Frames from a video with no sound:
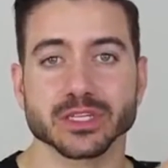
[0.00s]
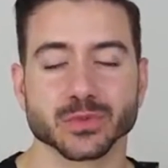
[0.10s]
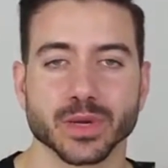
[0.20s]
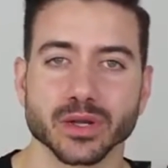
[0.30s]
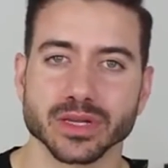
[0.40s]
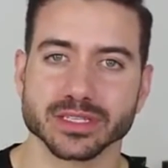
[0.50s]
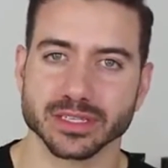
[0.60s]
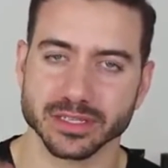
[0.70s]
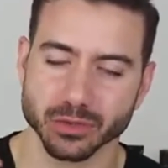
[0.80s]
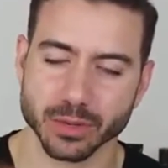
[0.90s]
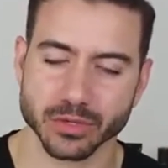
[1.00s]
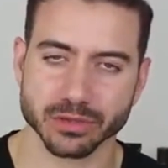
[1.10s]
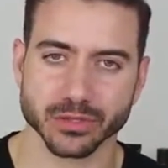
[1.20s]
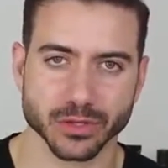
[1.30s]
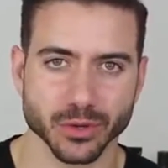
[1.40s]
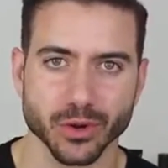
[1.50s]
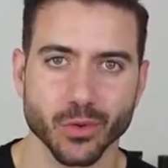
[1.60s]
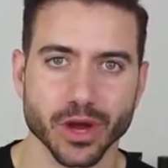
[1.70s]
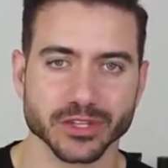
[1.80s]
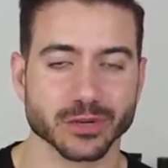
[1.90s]
as well as in the description. So go
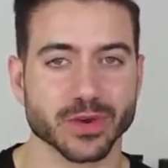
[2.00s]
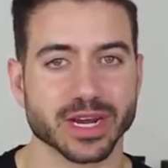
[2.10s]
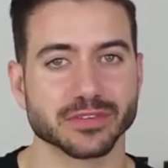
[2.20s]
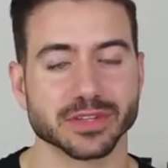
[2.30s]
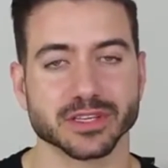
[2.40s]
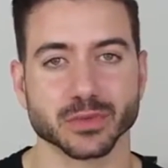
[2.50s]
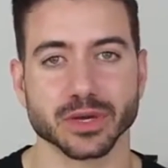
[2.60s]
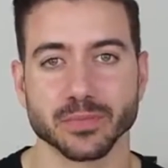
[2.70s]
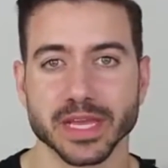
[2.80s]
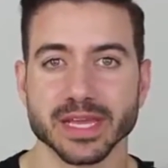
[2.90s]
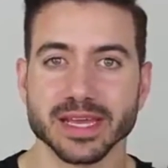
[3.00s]
watch it right after this one.